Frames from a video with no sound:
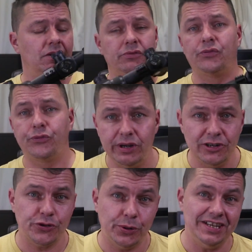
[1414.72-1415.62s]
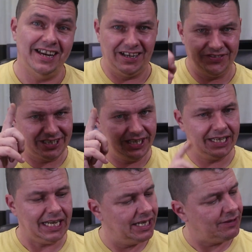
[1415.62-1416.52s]
For 300 quid, I've said it
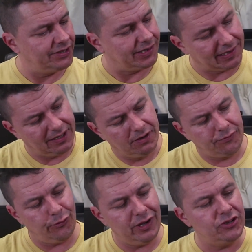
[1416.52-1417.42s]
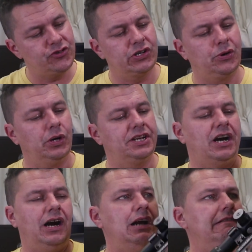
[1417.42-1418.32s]
again, haven't I? 300 quid,
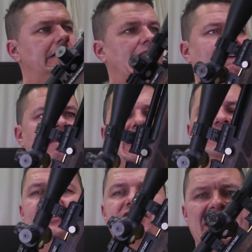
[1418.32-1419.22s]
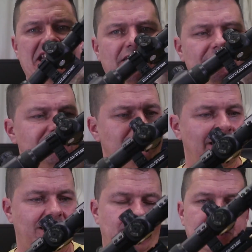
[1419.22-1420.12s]
I reckon this is a
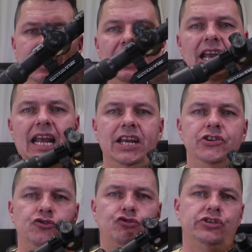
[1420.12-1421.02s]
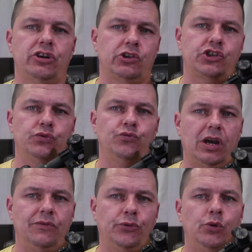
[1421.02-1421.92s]
cracking introduction
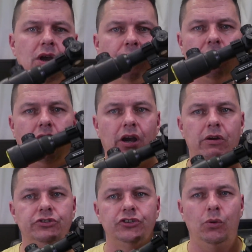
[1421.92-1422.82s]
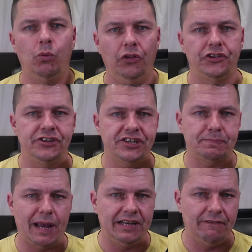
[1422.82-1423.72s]
rifle for those not wanting to
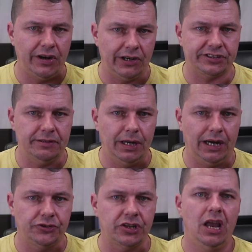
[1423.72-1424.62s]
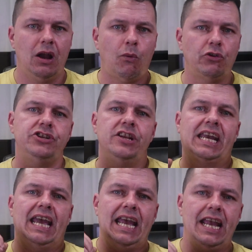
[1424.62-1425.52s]
spend a vast amount, wanting to
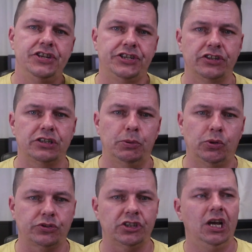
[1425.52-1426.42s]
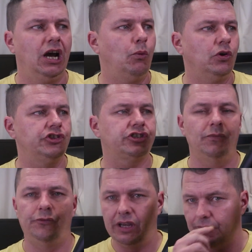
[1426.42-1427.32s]
get into the sport, want
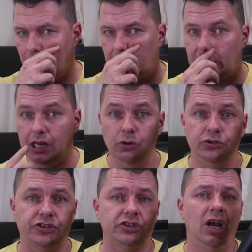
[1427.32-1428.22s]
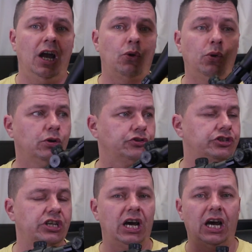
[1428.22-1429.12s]
something for close
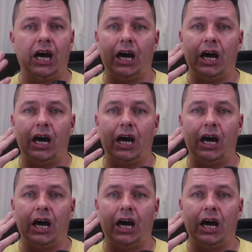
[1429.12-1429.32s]
quarter